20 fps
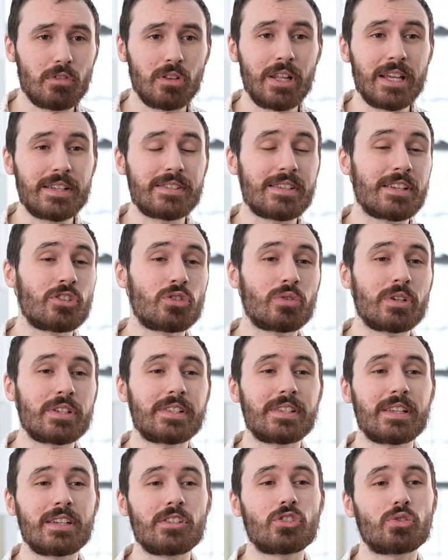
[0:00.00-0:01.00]
less
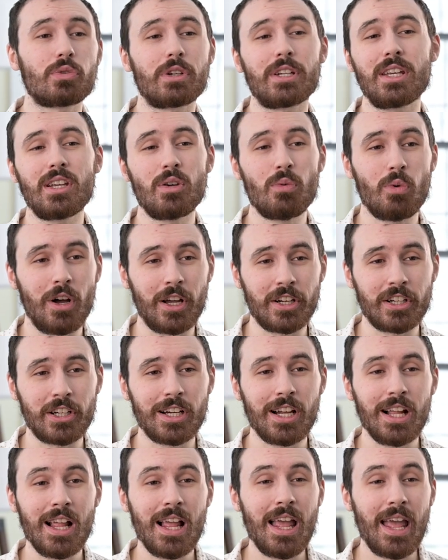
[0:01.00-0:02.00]
interest in drinking
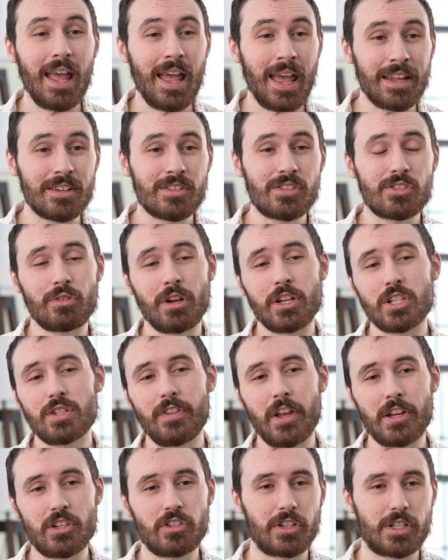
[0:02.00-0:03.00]
water, and strange
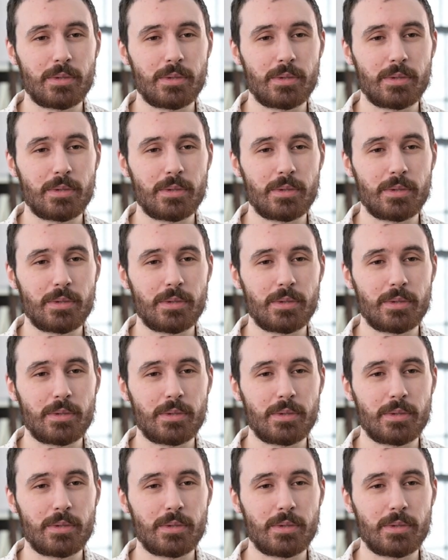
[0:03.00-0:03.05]
facial